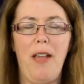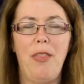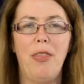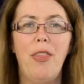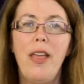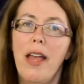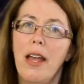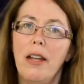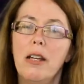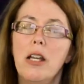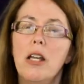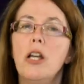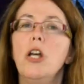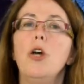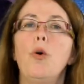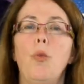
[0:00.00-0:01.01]
And then
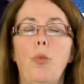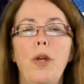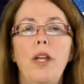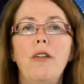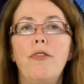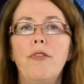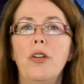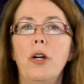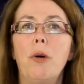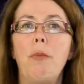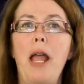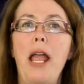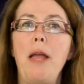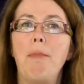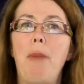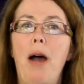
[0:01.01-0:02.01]
we film a